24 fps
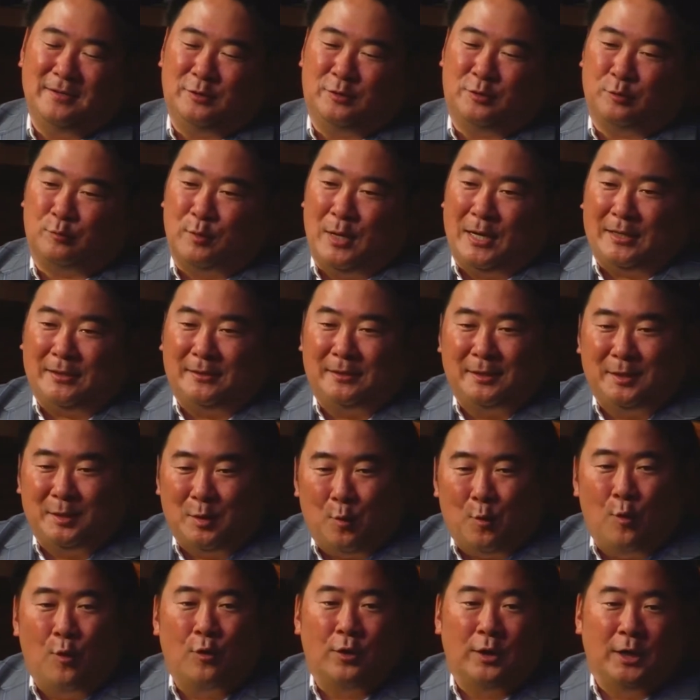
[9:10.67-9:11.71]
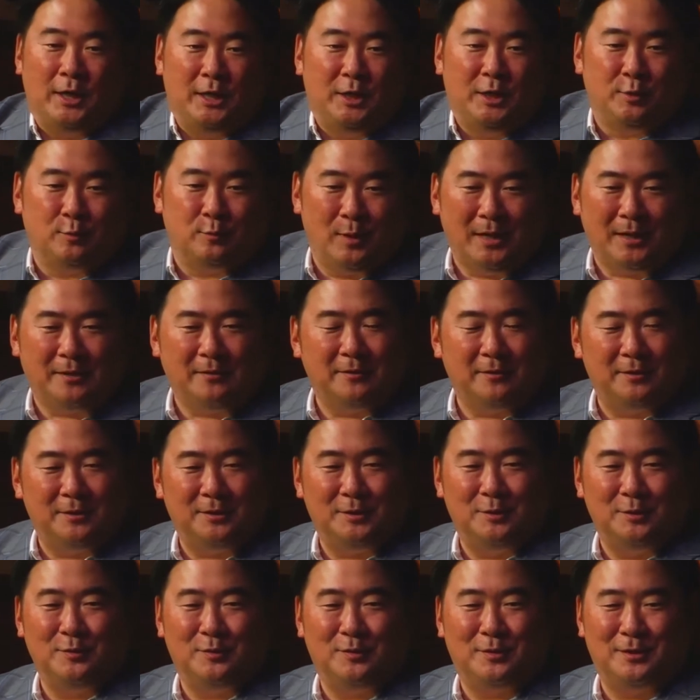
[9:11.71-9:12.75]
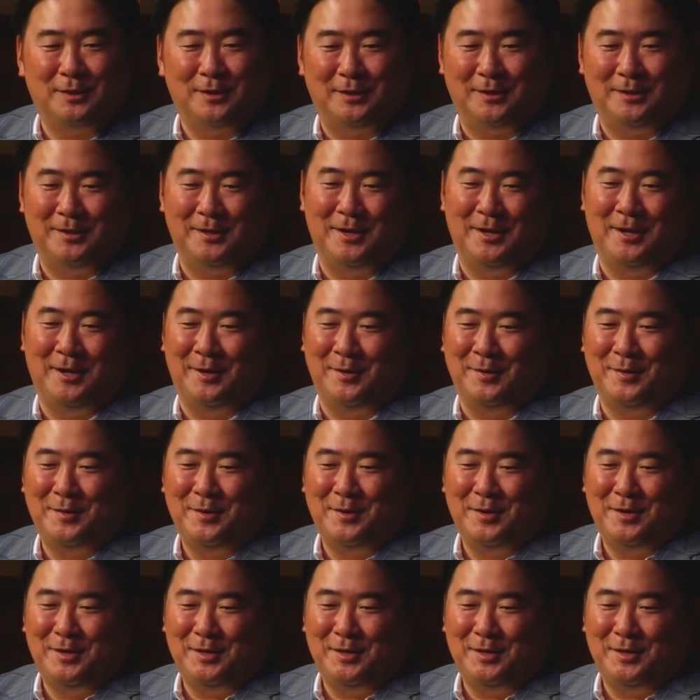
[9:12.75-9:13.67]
directly or indirectly, you can uh,